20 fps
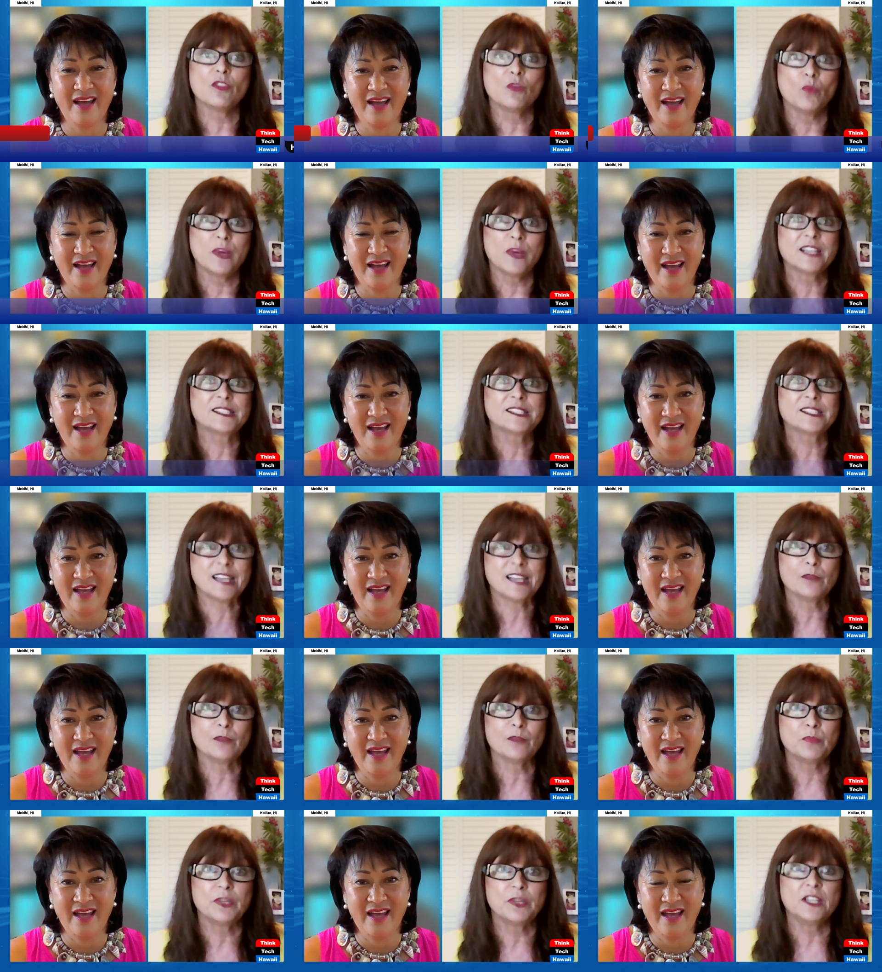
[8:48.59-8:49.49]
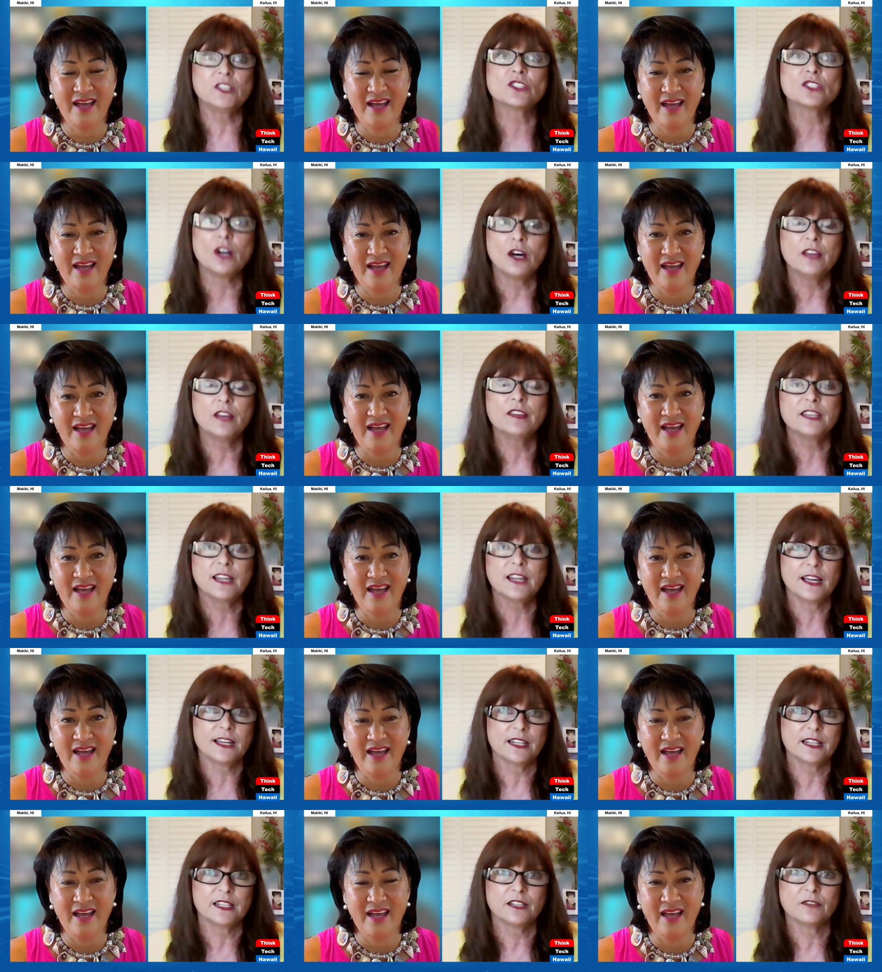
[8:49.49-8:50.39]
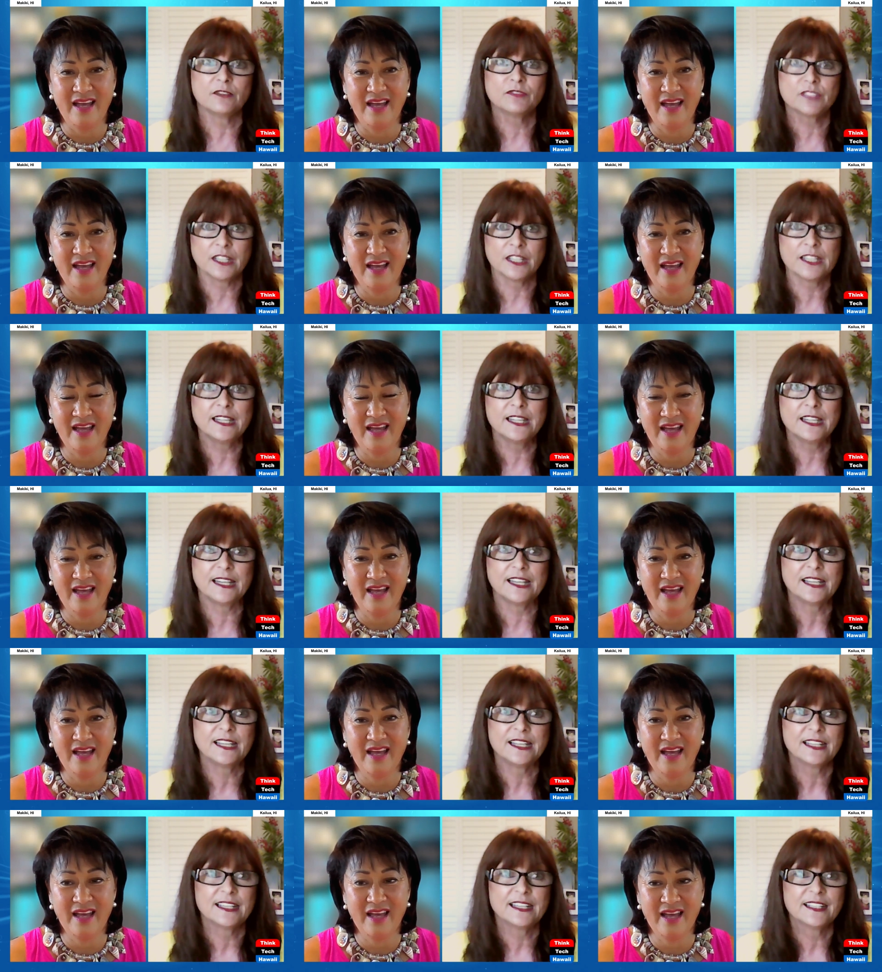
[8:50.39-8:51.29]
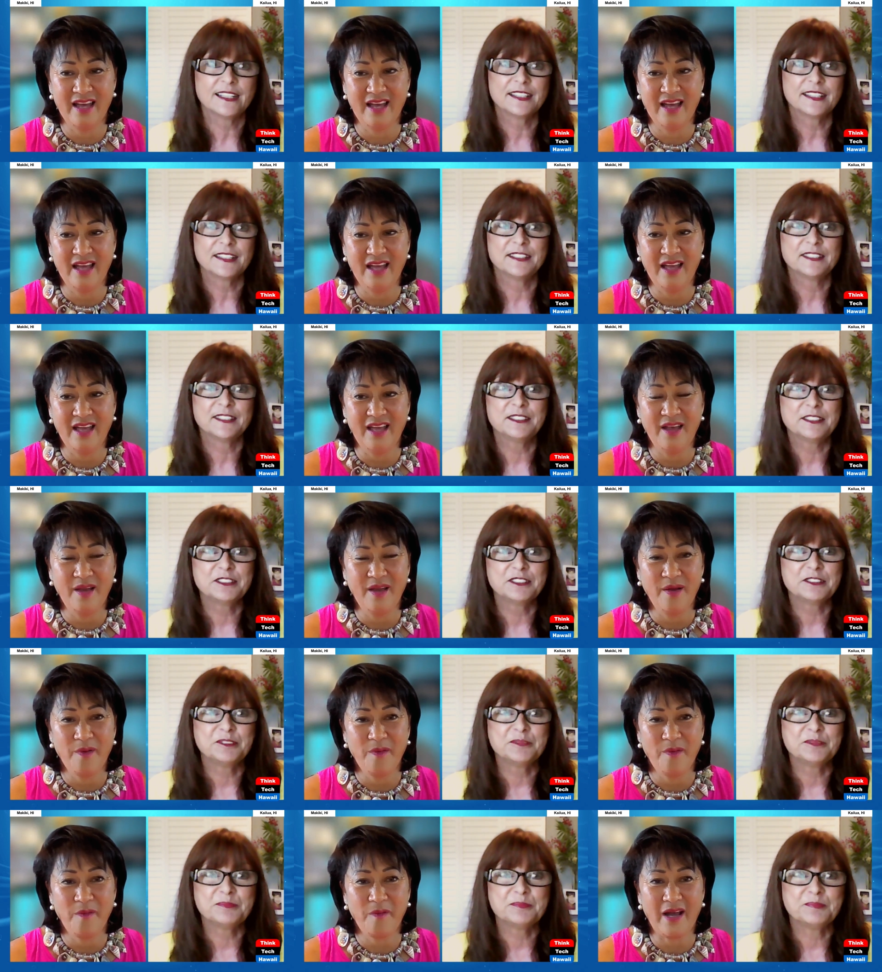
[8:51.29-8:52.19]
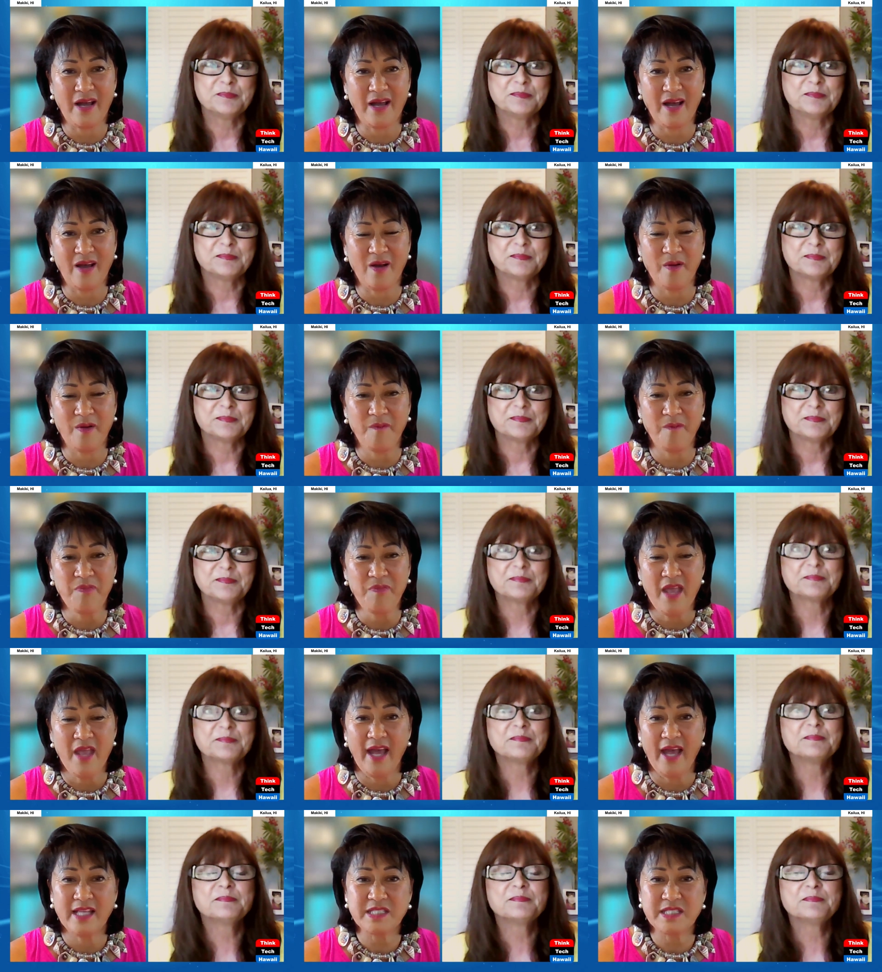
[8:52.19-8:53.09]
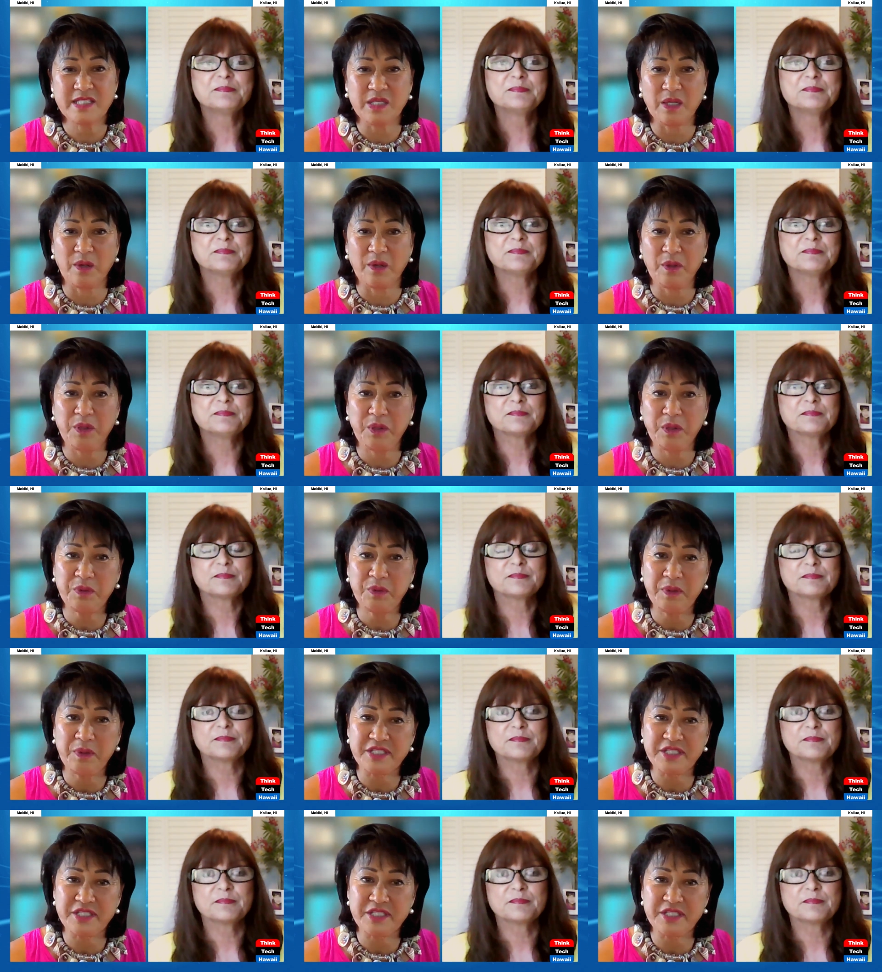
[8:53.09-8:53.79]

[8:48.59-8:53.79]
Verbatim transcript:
Speaker 1: on the white sand beach on the island of Tahiti.
Speaker 2: Wow. And so you,